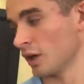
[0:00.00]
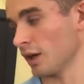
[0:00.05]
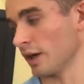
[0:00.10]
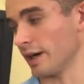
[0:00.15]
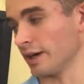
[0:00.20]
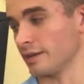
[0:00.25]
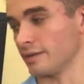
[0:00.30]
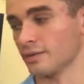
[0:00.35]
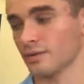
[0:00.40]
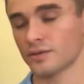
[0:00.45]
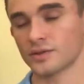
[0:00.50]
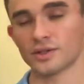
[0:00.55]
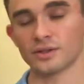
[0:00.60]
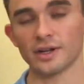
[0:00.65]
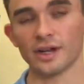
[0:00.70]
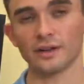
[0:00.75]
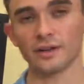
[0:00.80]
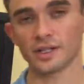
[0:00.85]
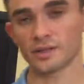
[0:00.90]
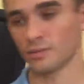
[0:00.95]
All right, so
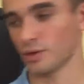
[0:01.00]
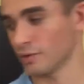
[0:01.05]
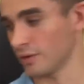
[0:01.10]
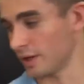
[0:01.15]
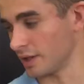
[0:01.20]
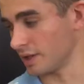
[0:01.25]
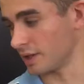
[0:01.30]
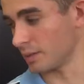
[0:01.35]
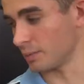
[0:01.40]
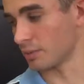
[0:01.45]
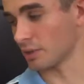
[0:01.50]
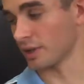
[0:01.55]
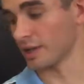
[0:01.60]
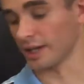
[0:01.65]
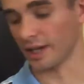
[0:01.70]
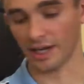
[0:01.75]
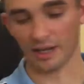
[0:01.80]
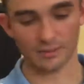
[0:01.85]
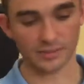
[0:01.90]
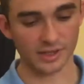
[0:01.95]
now let's move on to the
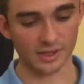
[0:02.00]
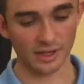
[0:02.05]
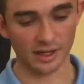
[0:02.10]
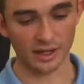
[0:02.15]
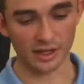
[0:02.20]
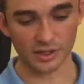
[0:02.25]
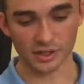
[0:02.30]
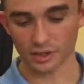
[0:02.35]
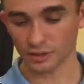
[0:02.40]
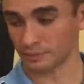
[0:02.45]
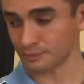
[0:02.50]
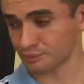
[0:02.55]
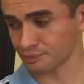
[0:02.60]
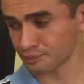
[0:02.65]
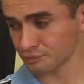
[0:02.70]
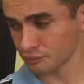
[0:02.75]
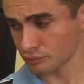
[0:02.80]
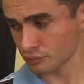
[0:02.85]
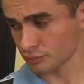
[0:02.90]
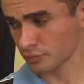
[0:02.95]
preamp stage.
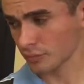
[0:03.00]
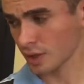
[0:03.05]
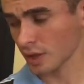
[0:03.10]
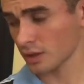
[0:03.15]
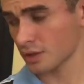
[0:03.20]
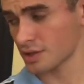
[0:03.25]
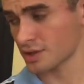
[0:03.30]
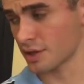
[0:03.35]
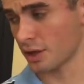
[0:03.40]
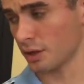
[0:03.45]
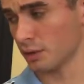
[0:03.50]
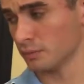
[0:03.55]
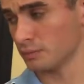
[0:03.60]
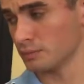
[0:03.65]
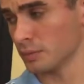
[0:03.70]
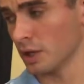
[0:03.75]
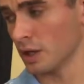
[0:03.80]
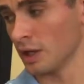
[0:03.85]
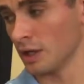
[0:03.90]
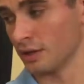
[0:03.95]

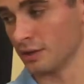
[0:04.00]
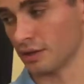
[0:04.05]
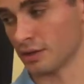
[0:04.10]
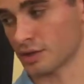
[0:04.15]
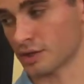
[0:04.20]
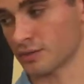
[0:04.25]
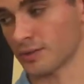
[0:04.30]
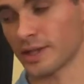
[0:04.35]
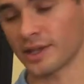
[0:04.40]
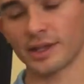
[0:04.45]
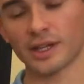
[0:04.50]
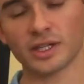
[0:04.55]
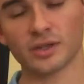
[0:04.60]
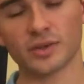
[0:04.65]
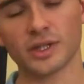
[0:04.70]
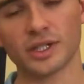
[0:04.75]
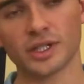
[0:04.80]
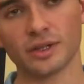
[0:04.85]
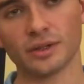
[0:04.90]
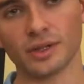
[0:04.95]
So there's three things
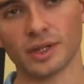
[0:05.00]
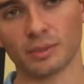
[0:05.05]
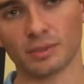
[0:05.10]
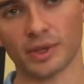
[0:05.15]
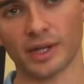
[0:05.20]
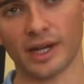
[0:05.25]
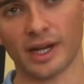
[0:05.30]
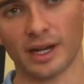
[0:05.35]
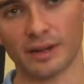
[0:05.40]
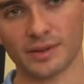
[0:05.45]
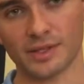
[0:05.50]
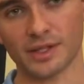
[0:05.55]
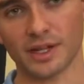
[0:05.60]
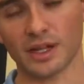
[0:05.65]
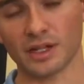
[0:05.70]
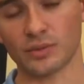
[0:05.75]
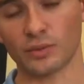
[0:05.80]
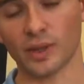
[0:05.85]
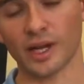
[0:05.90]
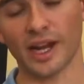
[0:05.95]
we do in the preamp
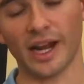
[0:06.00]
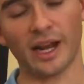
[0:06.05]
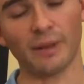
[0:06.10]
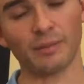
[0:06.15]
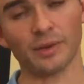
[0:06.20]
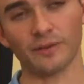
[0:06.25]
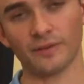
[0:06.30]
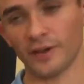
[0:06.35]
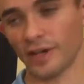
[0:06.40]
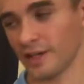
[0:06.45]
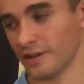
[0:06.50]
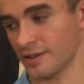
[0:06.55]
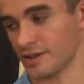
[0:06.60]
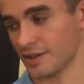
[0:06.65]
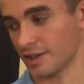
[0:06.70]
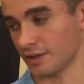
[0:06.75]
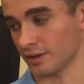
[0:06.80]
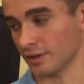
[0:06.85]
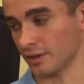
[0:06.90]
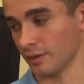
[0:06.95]
stage. We amplify the
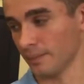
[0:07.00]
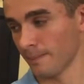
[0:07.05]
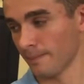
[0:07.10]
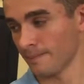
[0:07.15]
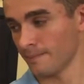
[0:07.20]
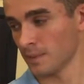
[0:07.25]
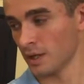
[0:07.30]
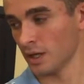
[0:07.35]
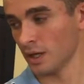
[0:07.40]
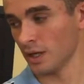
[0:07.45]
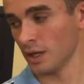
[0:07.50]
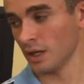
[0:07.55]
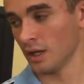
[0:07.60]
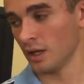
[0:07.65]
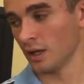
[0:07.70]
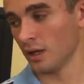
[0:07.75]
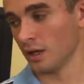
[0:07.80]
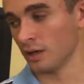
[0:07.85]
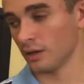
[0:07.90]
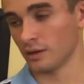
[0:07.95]
signal,
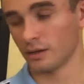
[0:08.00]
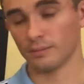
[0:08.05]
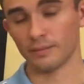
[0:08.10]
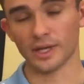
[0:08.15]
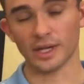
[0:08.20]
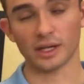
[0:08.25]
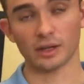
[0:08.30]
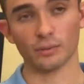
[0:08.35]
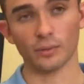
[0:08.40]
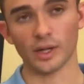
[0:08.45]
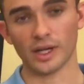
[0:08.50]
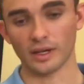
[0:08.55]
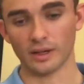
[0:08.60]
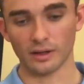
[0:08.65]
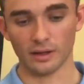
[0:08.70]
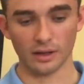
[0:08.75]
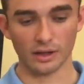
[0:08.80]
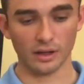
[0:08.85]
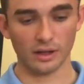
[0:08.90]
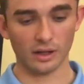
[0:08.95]
meaning
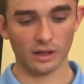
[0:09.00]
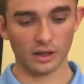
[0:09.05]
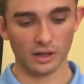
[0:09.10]
we